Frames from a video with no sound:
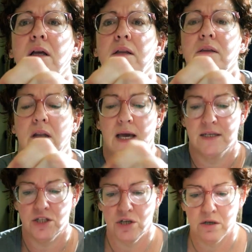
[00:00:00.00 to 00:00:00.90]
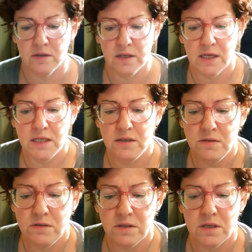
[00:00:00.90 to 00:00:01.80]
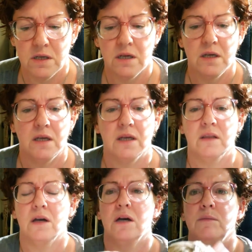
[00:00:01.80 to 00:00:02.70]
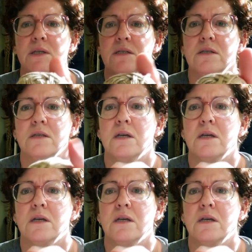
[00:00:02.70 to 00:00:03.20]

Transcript: the last yarn that I used in the hummus.